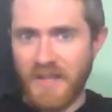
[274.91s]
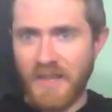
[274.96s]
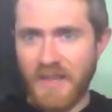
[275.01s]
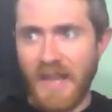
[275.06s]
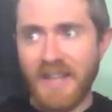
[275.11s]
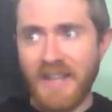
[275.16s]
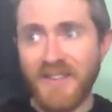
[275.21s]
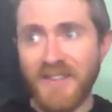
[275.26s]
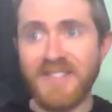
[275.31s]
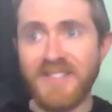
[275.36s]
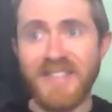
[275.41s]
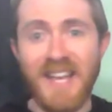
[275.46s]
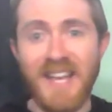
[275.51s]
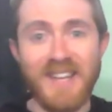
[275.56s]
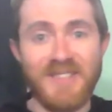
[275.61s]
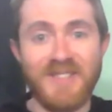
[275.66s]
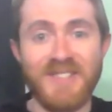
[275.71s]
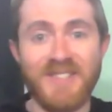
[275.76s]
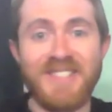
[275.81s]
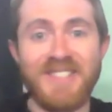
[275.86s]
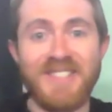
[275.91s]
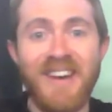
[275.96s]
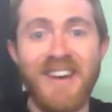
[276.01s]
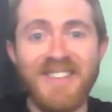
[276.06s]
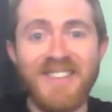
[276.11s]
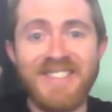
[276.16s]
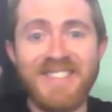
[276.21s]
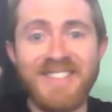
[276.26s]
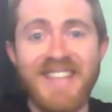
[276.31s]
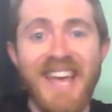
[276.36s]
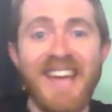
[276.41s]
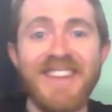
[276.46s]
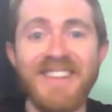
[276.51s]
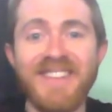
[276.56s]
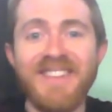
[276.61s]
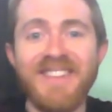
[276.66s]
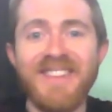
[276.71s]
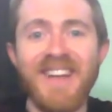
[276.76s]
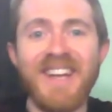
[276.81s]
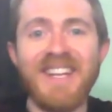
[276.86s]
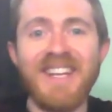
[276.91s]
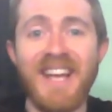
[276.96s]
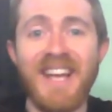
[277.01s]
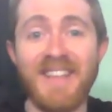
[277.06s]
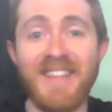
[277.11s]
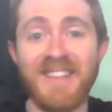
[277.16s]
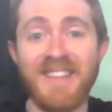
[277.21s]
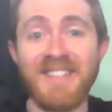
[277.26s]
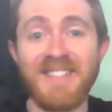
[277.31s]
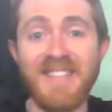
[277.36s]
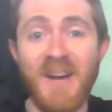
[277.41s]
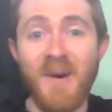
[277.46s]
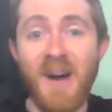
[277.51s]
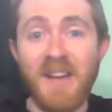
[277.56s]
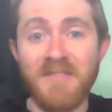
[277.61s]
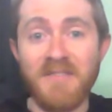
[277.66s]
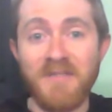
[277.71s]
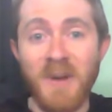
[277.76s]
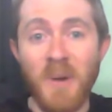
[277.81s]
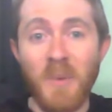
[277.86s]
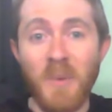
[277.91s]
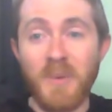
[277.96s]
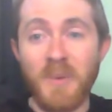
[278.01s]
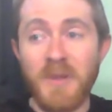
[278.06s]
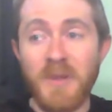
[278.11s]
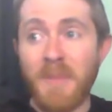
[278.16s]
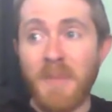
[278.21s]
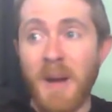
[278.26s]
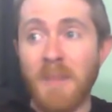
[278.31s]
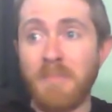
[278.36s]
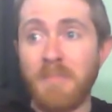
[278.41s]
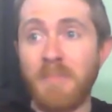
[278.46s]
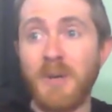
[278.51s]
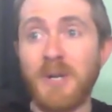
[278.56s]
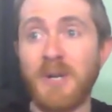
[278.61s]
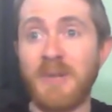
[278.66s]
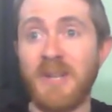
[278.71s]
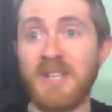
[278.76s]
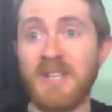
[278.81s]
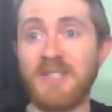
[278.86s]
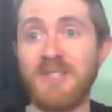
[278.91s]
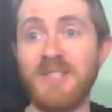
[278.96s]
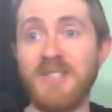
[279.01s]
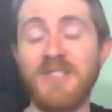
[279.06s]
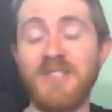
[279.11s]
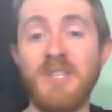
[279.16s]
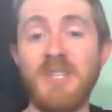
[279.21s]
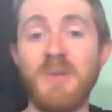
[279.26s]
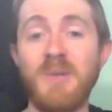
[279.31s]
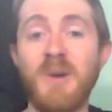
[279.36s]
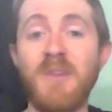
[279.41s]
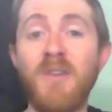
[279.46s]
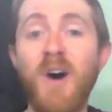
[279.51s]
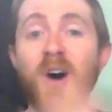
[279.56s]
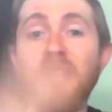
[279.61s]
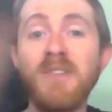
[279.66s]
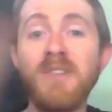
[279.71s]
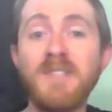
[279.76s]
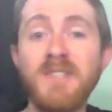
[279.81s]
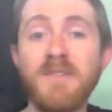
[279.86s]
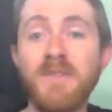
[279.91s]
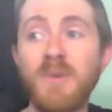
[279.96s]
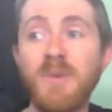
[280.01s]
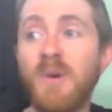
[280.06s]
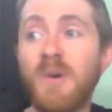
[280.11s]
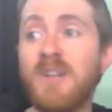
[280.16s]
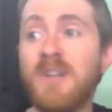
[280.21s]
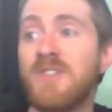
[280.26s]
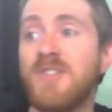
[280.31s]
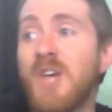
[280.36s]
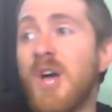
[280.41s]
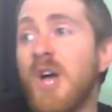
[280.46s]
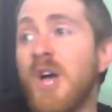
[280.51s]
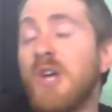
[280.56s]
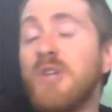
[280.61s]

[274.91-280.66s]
That does actually sound exactly like at least how I felt with my book collections. Like, you have all these different ones.